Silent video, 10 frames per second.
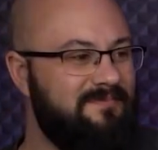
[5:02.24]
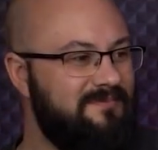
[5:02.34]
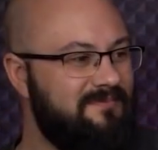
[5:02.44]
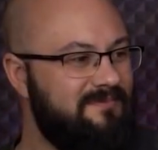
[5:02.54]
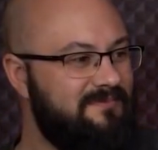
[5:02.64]

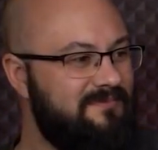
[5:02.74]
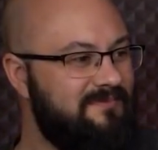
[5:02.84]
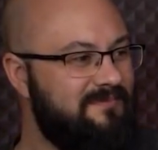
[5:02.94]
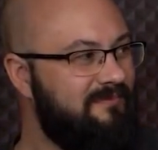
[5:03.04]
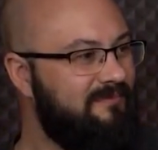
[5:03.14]

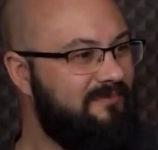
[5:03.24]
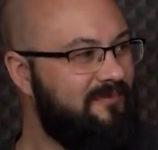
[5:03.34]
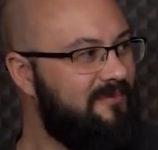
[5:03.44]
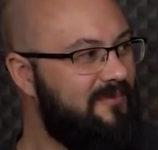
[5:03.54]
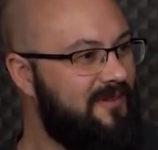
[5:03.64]

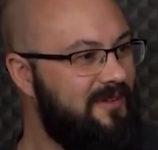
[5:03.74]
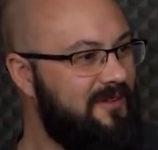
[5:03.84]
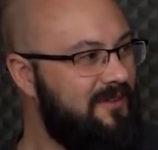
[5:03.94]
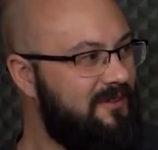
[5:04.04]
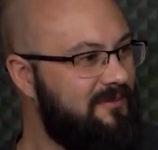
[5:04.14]

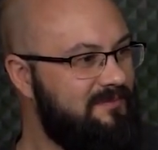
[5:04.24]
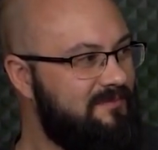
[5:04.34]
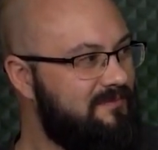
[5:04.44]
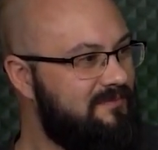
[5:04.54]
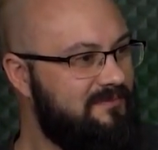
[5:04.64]

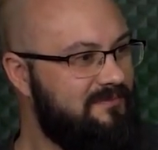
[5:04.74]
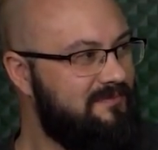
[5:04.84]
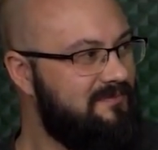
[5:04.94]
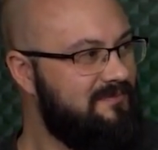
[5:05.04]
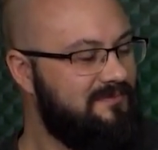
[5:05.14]

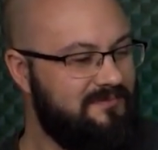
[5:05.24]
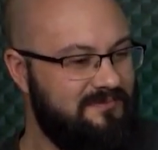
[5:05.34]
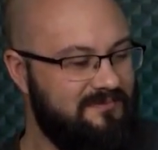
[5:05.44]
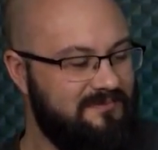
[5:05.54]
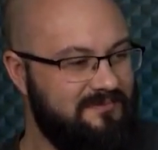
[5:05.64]

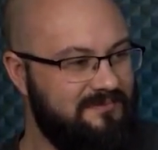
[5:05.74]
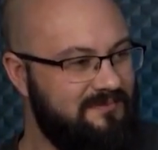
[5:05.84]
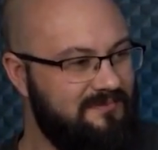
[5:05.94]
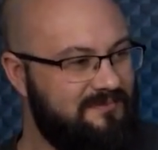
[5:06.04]
This person isn't speaking.